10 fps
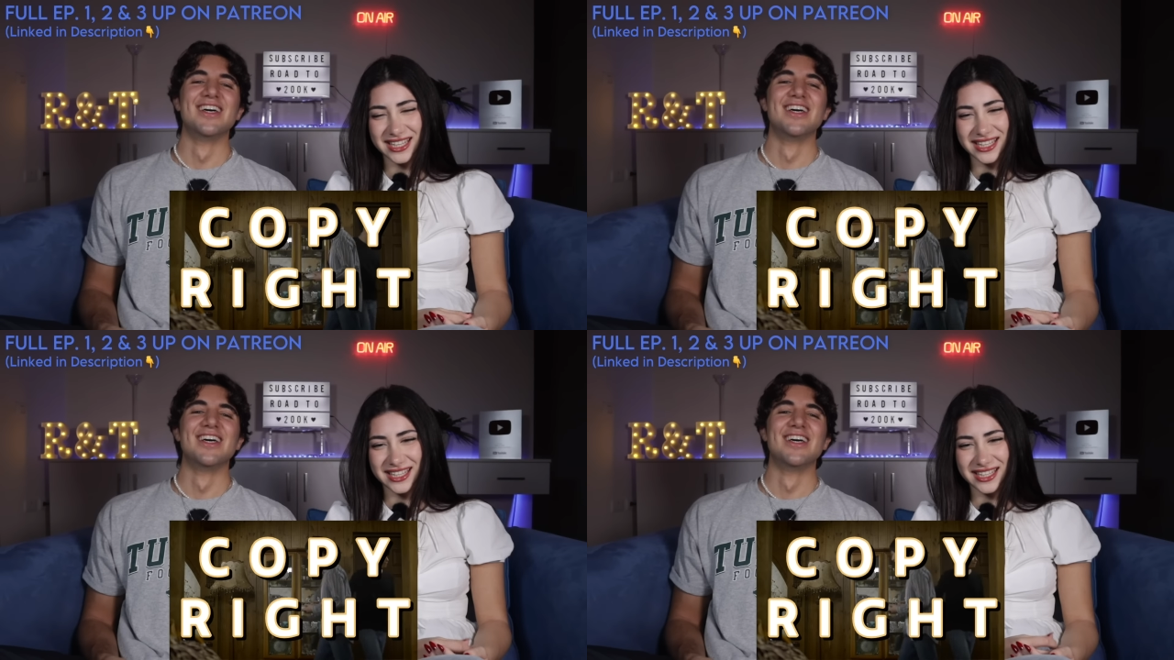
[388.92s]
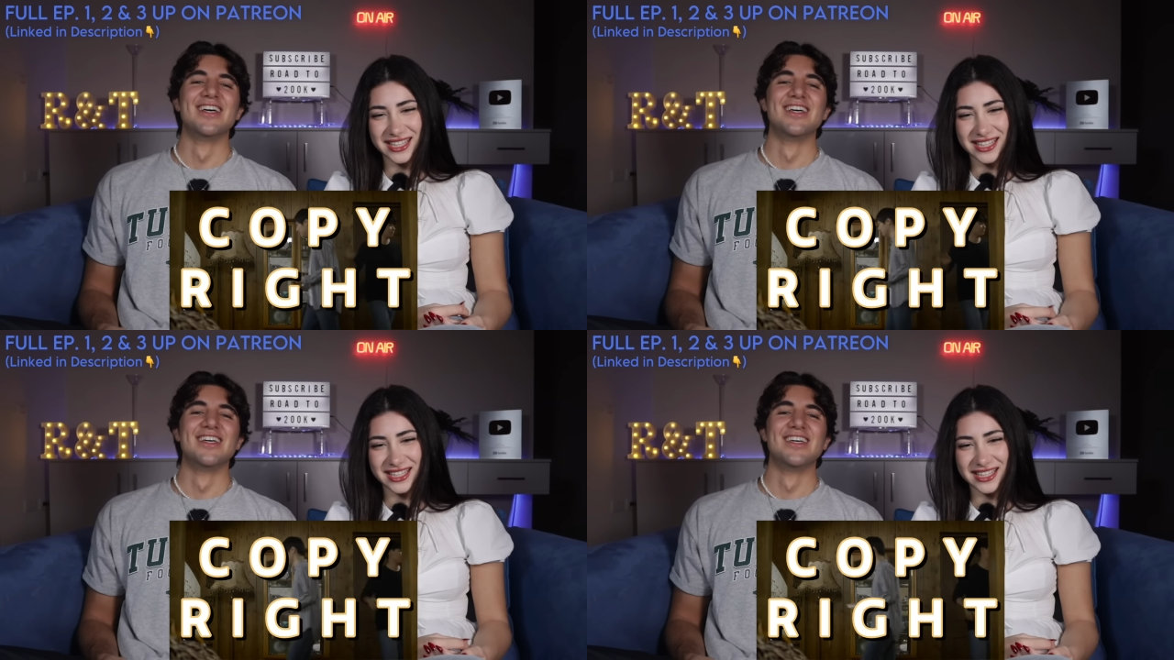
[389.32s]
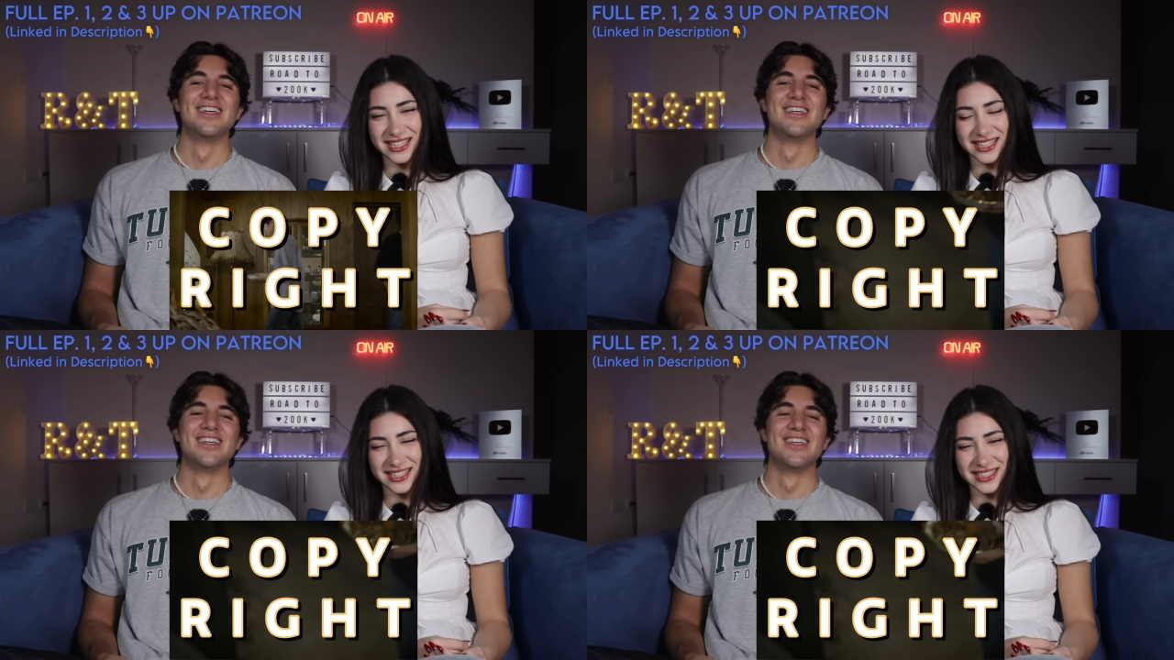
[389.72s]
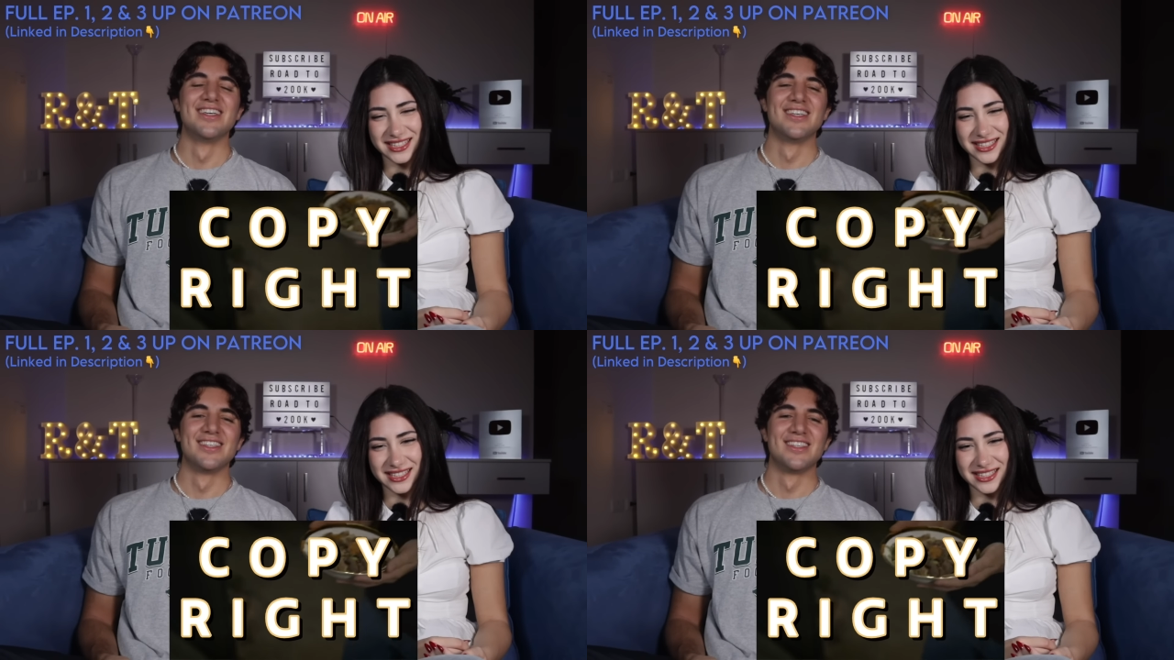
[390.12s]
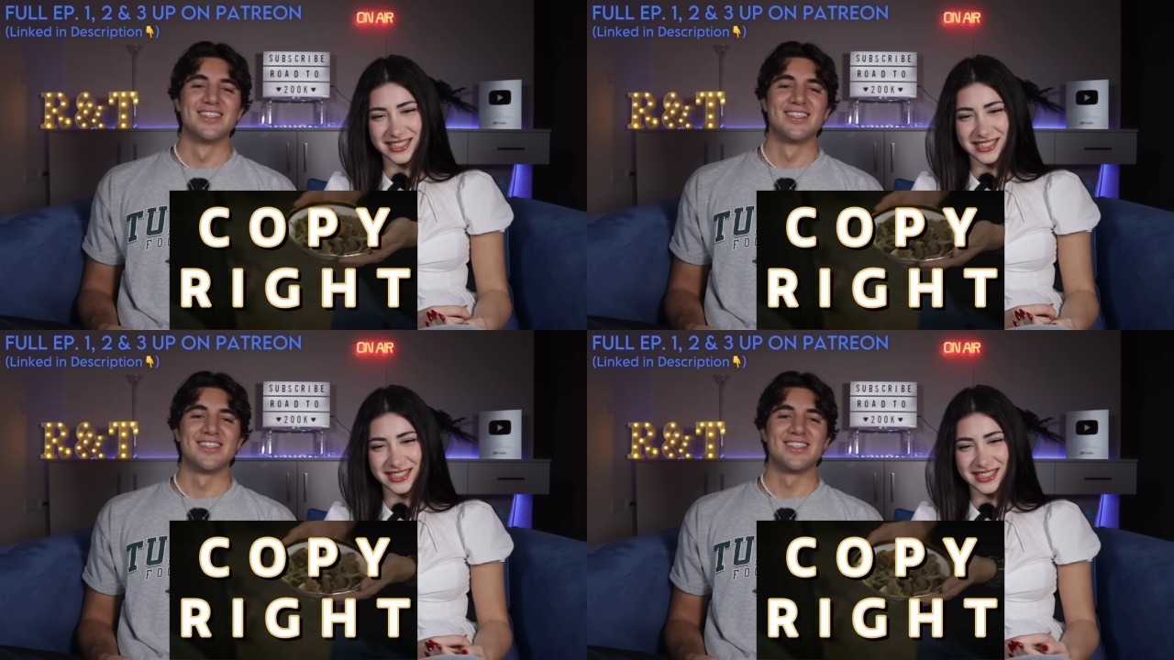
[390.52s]

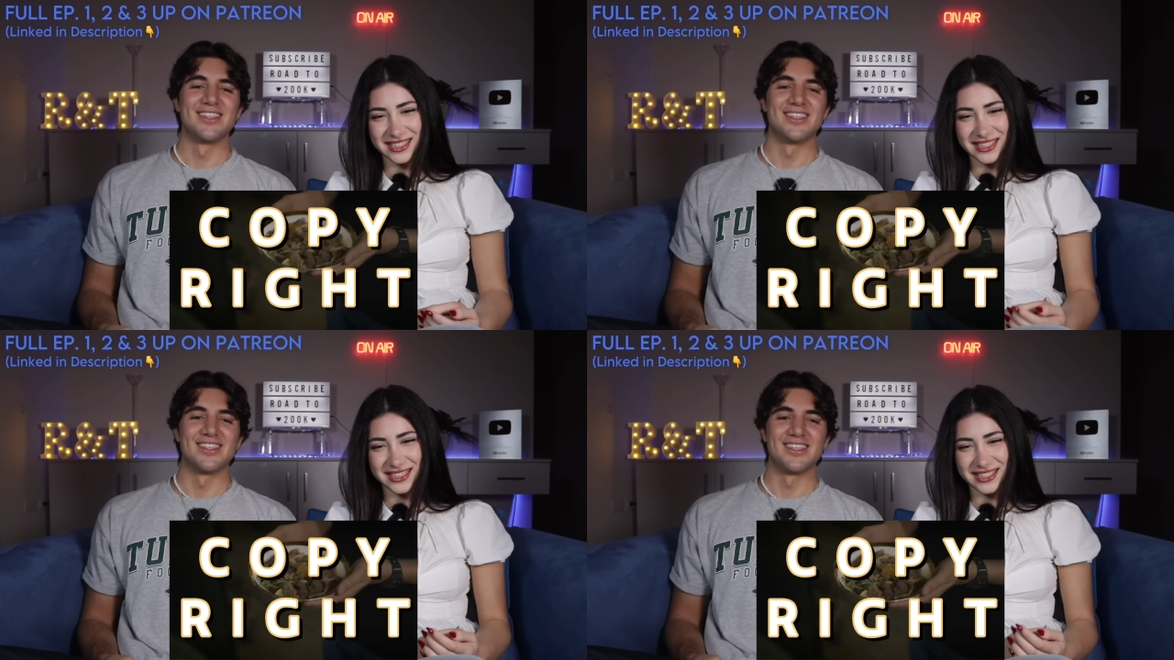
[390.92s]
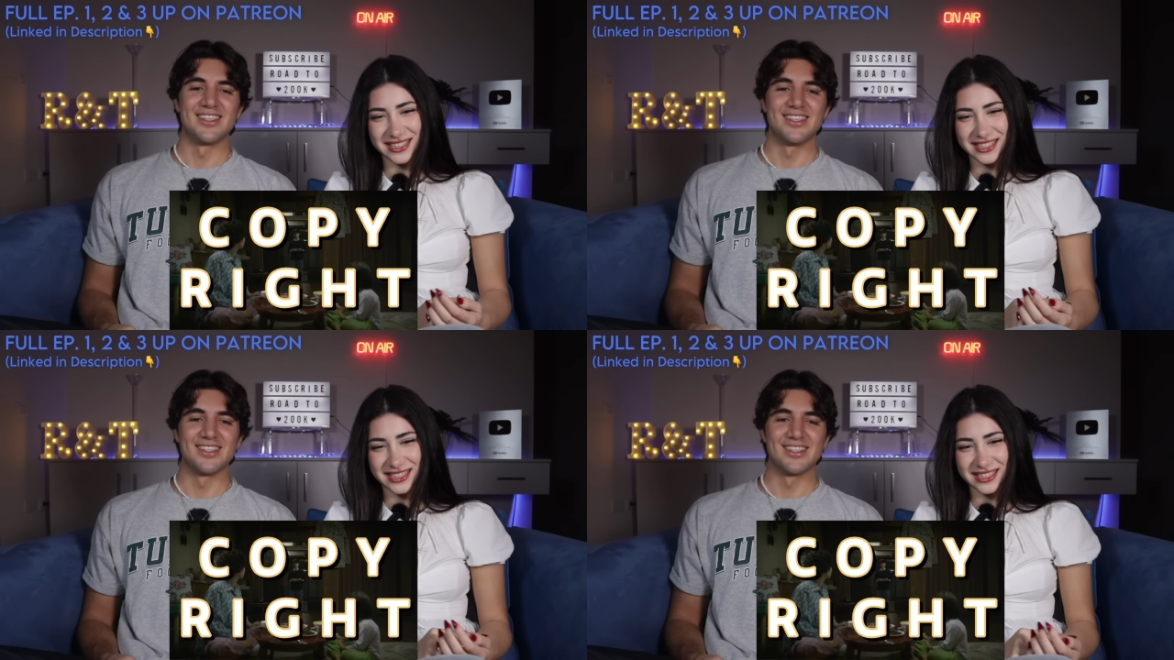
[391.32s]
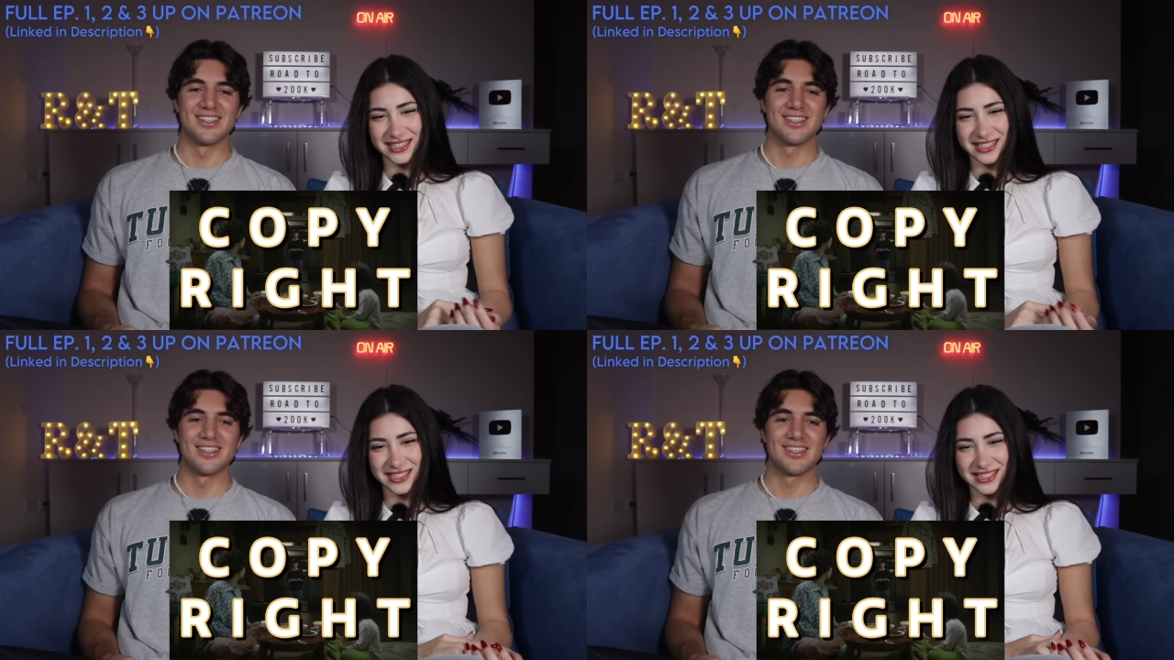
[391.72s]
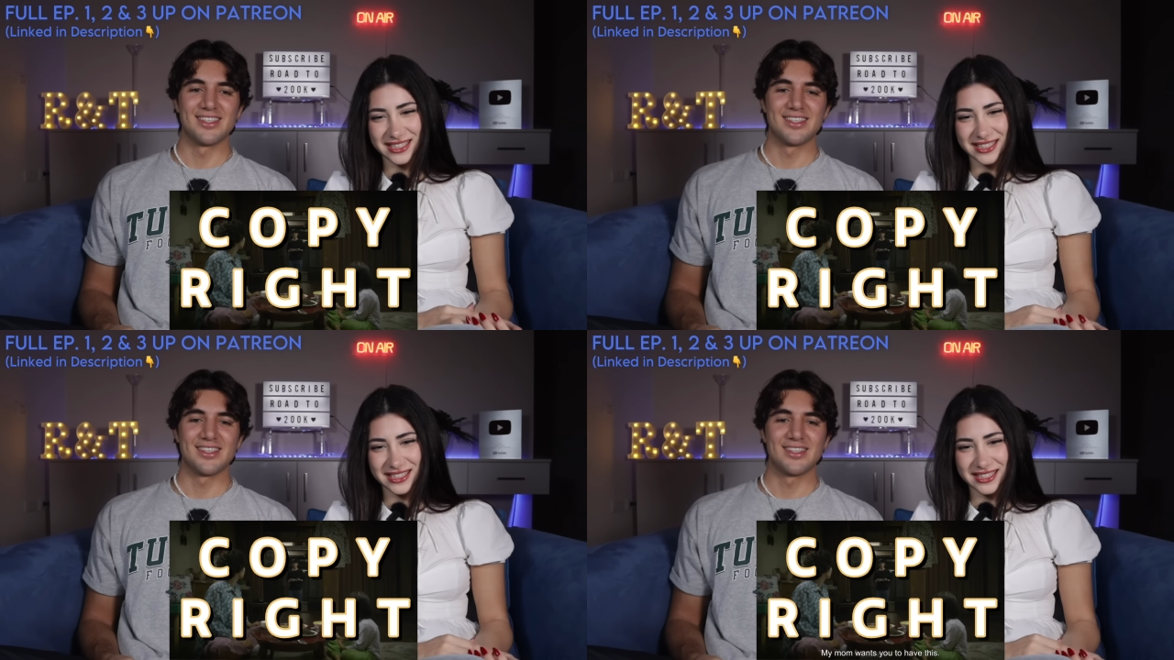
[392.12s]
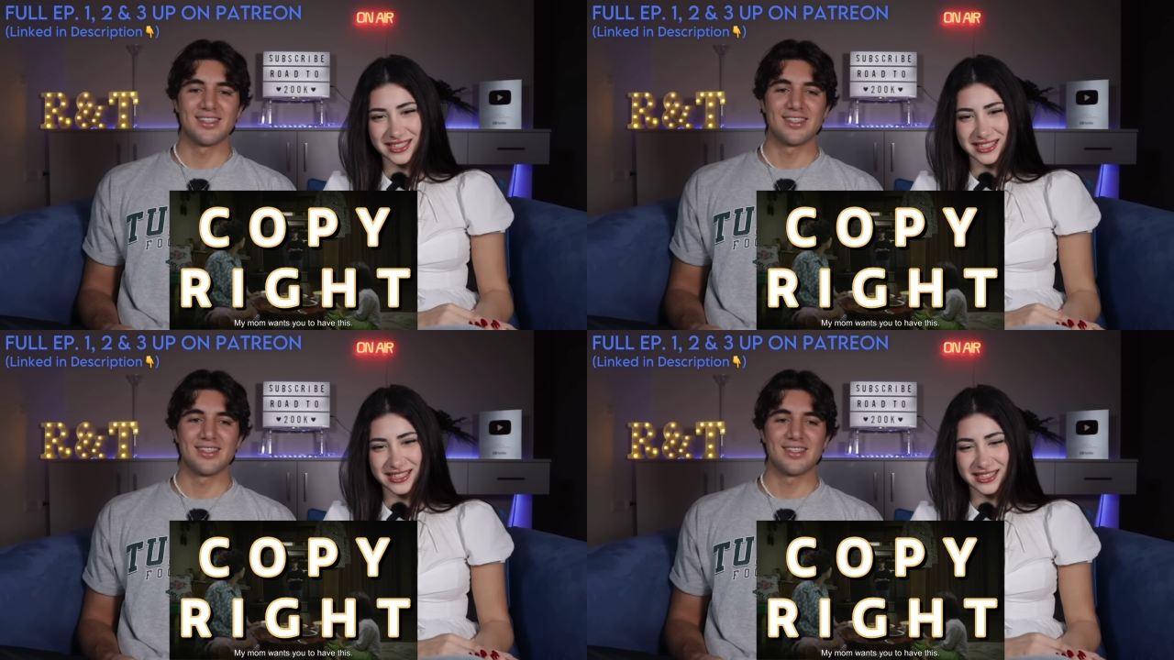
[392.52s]

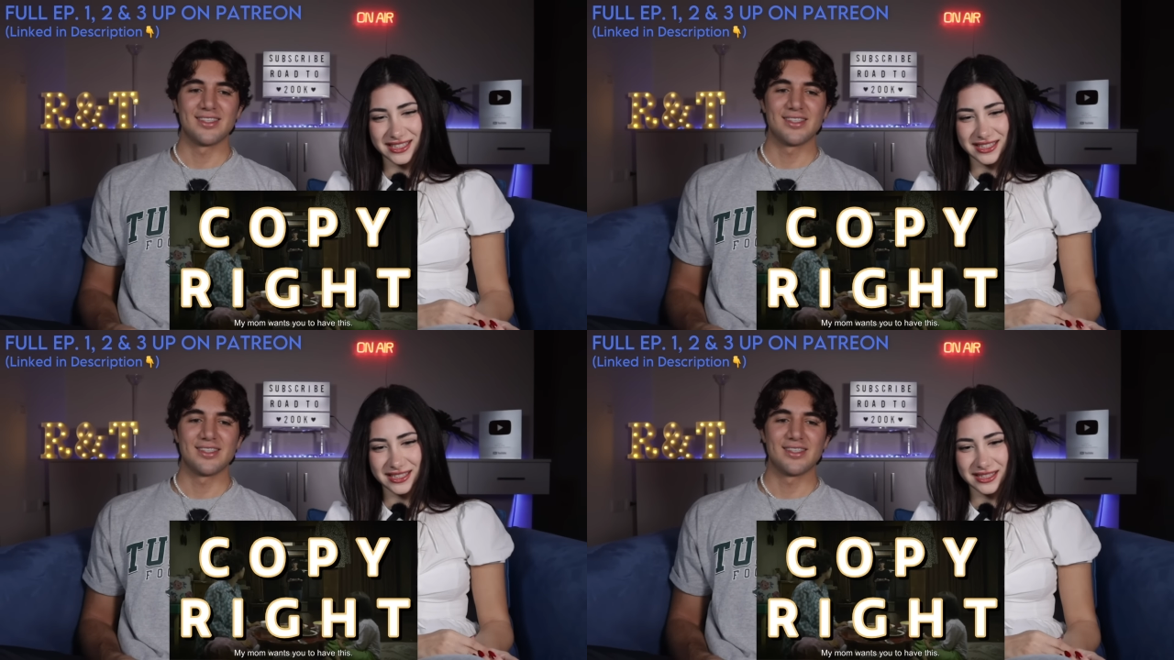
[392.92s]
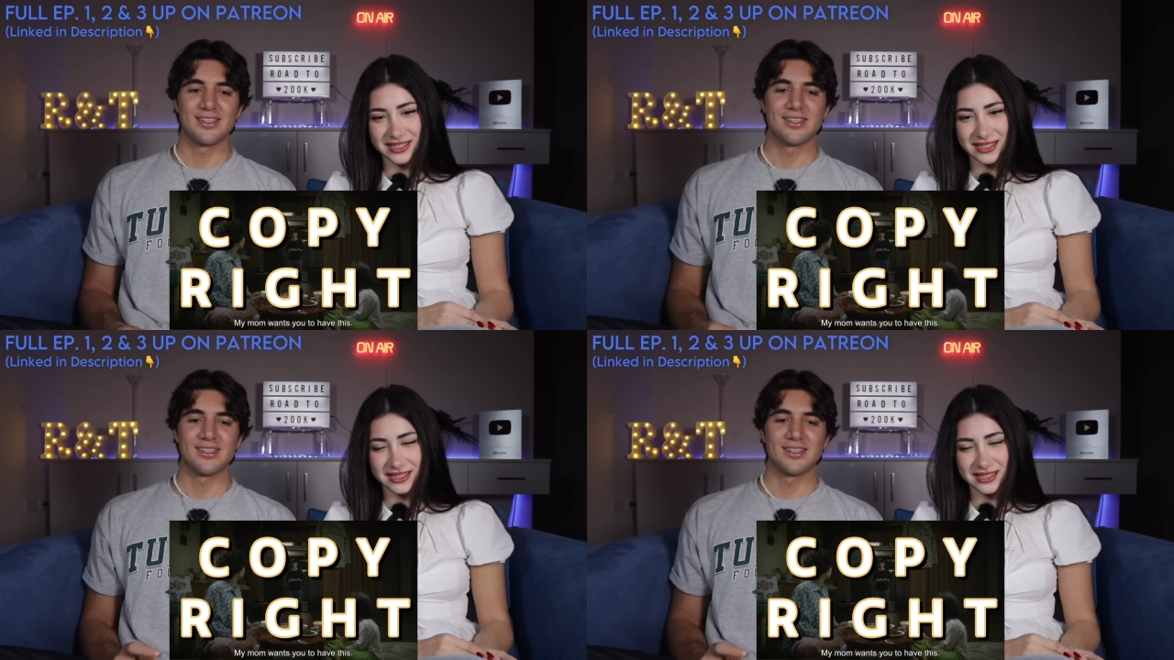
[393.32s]
[no speech]